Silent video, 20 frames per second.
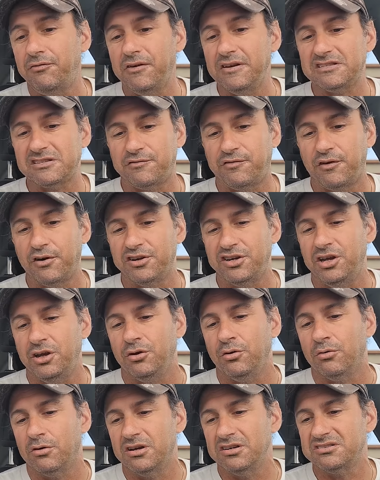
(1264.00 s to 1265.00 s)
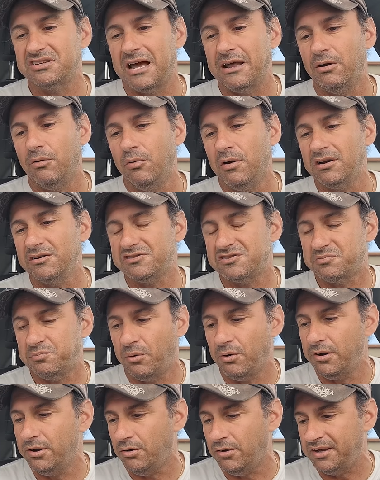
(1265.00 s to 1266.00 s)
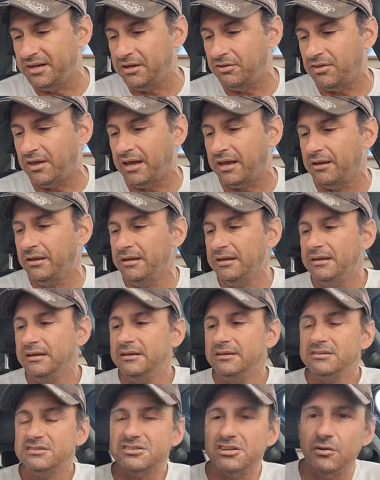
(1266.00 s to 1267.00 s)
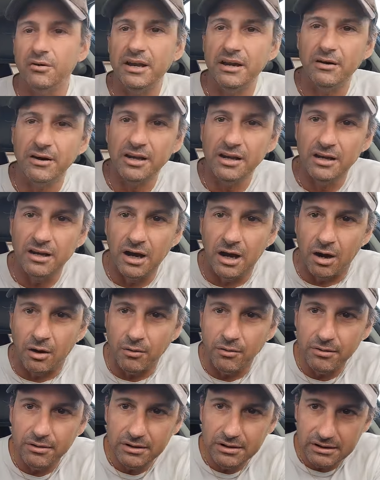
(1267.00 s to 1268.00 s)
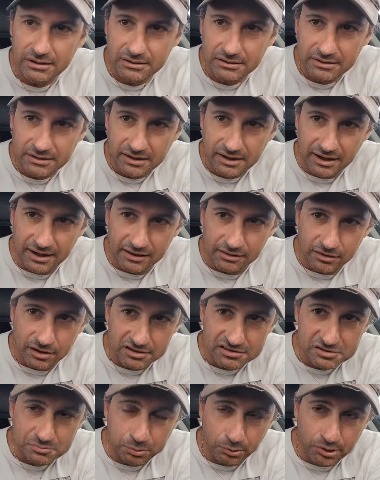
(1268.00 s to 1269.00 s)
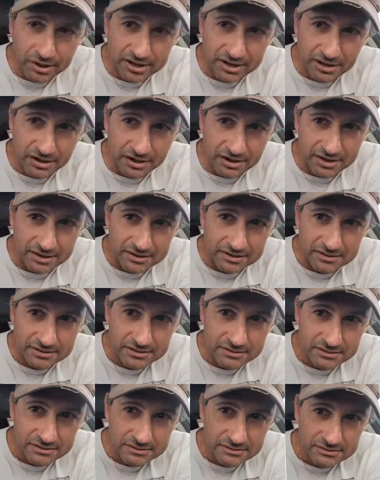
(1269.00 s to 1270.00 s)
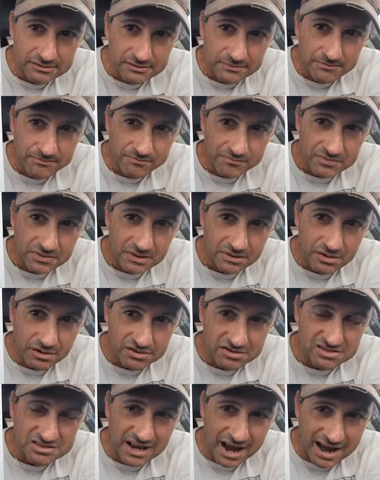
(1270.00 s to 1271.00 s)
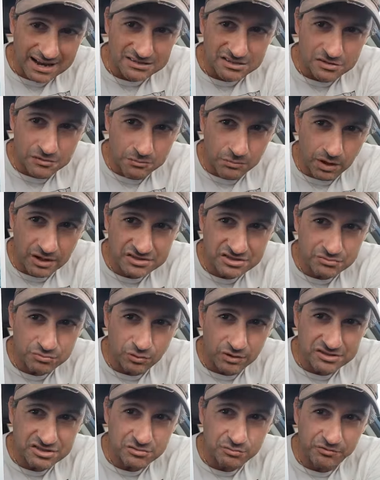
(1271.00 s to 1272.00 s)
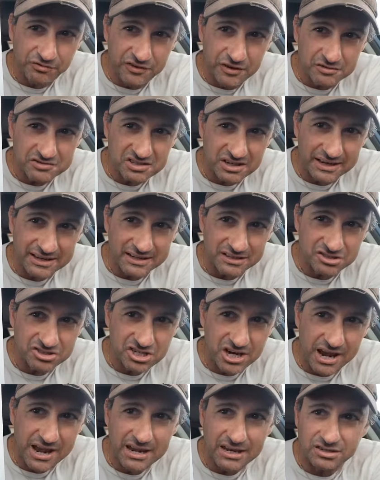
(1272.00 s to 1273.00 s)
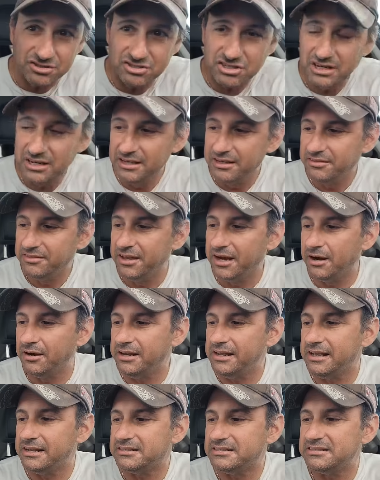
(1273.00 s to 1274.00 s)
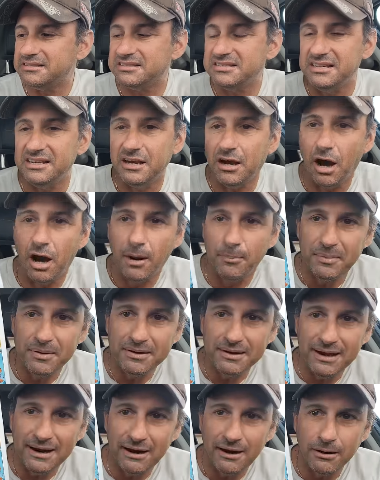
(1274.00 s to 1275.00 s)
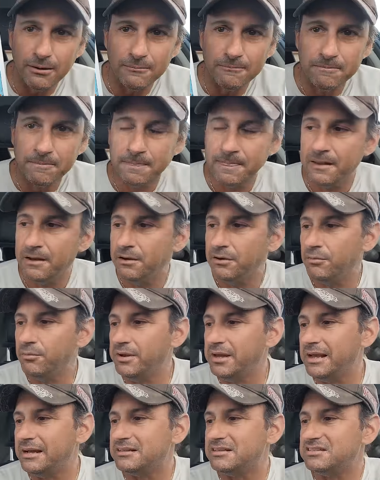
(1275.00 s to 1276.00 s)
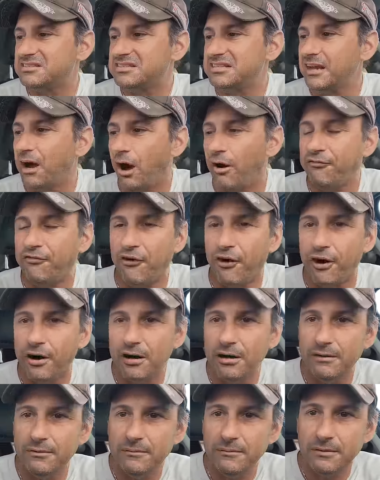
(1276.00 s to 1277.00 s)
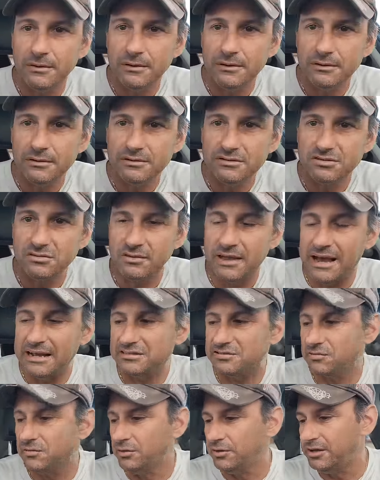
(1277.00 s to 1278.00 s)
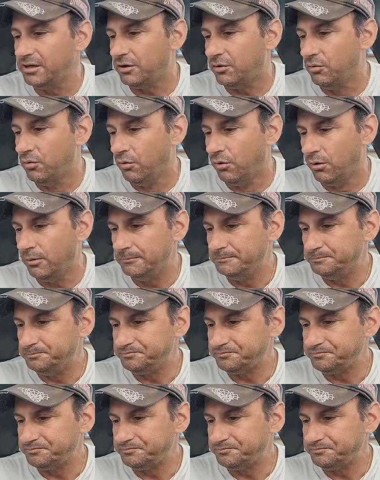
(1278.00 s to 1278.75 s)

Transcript: if it's for you because I don't want to spoil anything. So here you go. It looks pretty good. There's not too much which feels like a change. There you get to see Kup in there. We get to see Huffer. So that's really cool,